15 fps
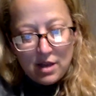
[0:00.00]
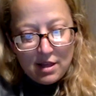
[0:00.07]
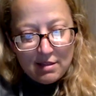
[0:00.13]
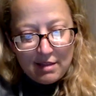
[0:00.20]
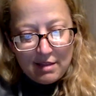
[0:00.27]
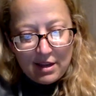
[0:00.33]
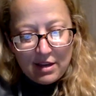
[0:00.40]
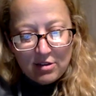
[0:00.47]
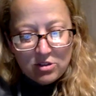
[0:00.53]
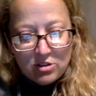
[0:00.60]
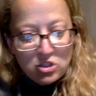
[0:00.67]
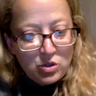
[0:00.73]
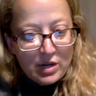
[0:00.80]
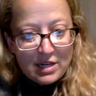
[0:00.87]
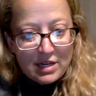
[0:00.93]
they hear
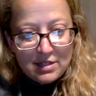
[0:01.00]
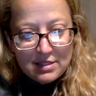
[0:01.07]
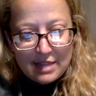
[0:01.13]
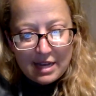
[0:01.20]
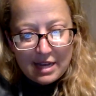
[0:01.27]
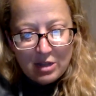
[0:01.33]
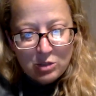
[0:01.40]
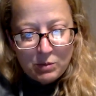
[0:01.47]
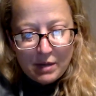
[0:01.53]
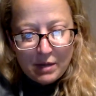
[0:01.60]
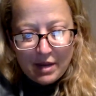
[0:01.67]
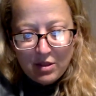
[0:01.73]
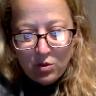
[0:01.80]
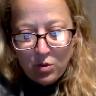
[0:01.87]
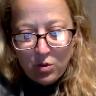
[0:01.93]
strange sounds
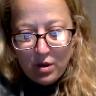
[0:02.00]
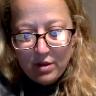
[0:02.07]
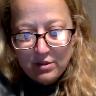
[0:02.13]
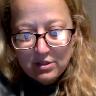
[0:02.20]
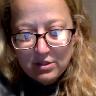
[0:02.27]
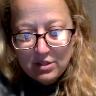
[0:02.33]
behind the walls.